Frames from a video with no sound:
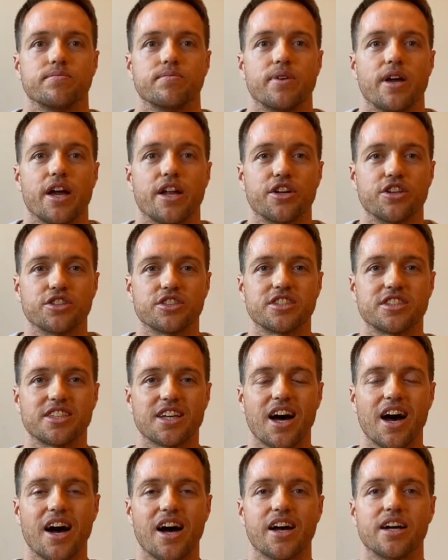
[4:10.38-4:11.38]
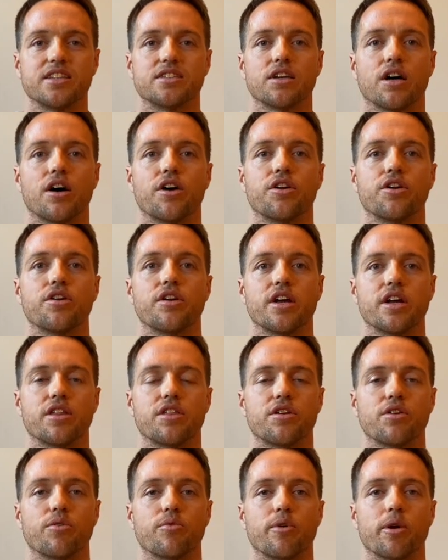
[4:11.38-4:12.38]
and your sides
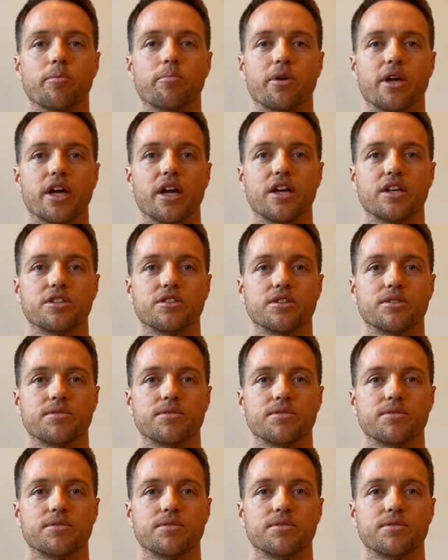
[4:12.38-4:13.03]
underneath your rib cage.